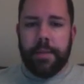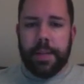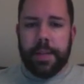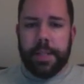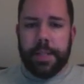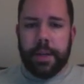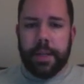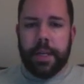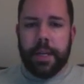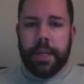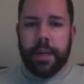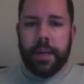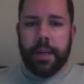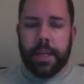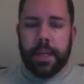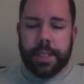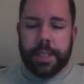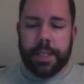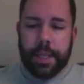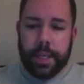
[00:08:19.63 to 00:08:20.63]
this on here
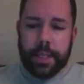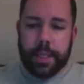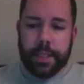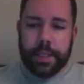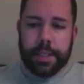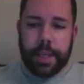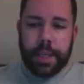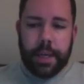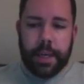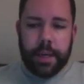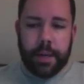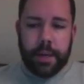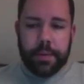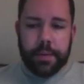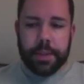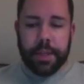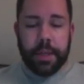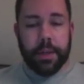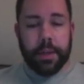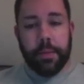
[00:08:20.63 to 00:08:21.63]
because I had decided I
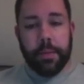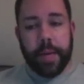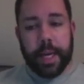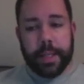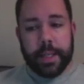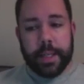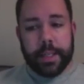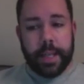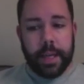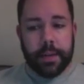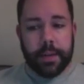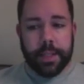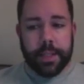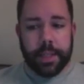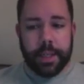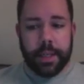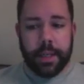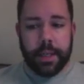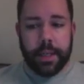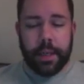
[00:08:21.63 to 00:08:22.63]
was going to go back to
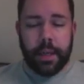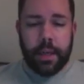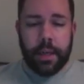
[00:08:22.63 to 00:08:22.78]
counseling